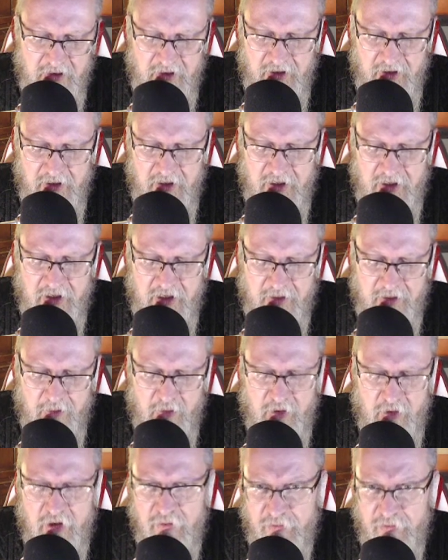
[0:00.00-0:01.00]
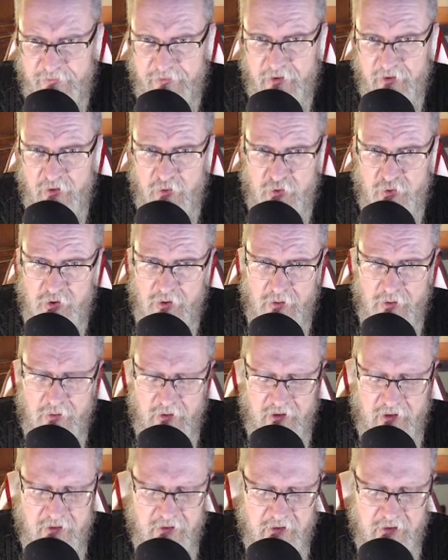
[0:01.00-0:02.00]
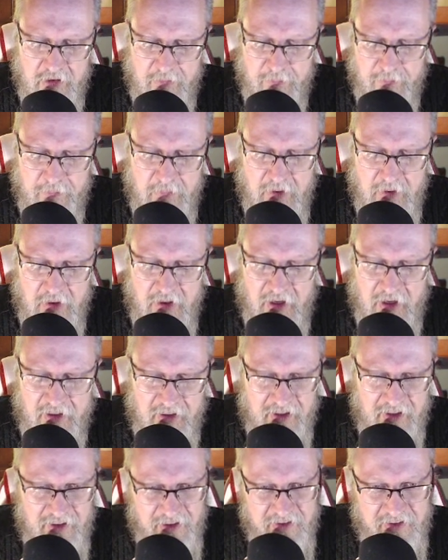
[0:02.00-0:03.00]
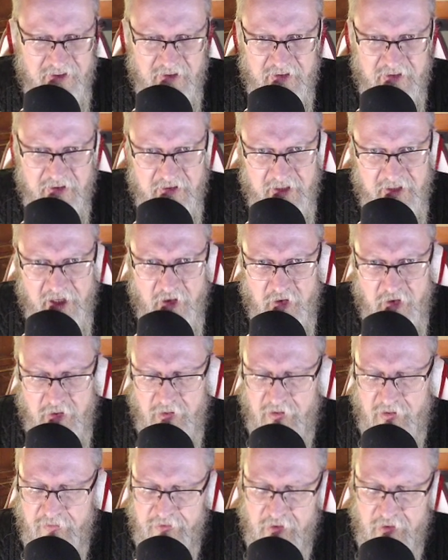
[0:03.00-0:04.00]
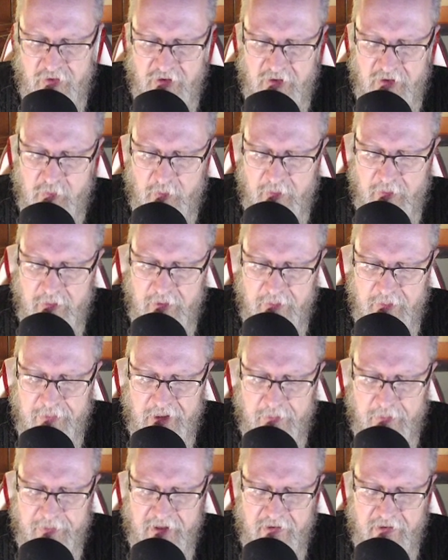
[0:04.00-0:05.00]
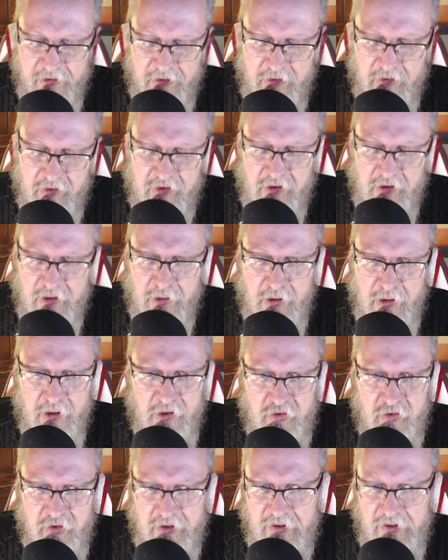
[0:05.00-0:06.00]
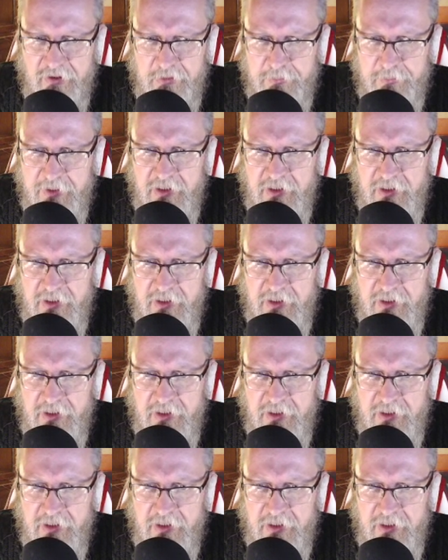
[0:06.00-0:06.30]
or confusion, and in a sense this tension or confusion is what we mean by a paradox. Strictly speaking,